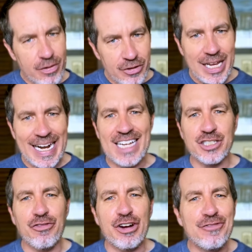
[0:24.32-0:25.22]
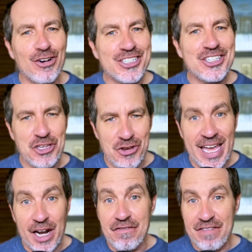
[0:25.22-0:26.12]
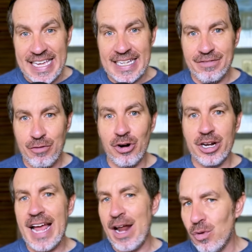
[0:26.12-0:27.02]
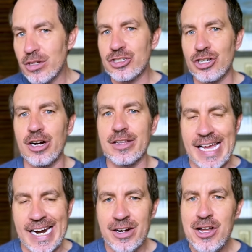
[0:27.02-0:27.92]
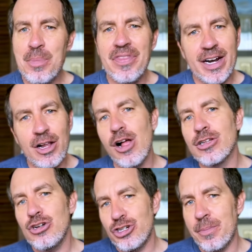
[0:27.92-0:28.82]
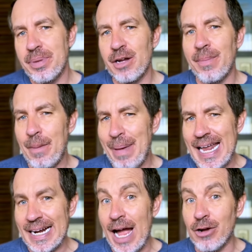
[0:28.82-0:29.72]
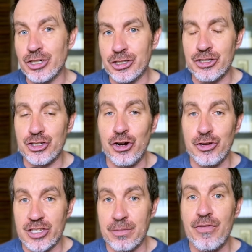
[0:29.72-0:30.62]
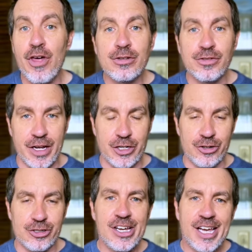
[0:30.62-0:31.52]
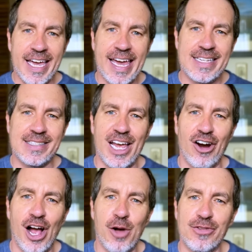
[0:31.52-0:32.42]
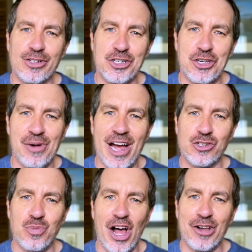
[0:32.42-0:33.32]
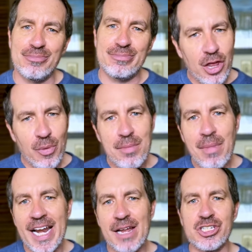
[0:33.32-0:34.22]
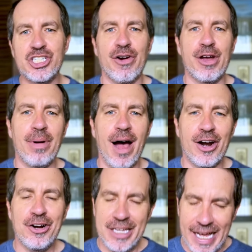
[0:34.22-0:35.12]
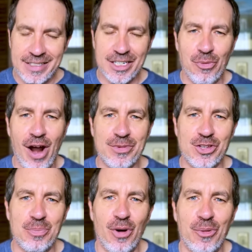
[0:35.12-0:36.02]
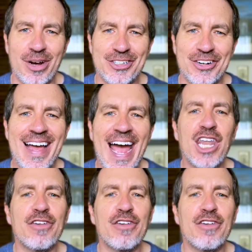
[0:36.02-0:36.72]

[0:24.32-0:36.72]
And Riverside has a free version so you can get a feel for it, and we'll start there, but then I'll also jump into my paid account just to show you some of those features in case they are helpful to you as well. By the way, my name is Jerry Potter. Yes, it rhymes with the boy wizard.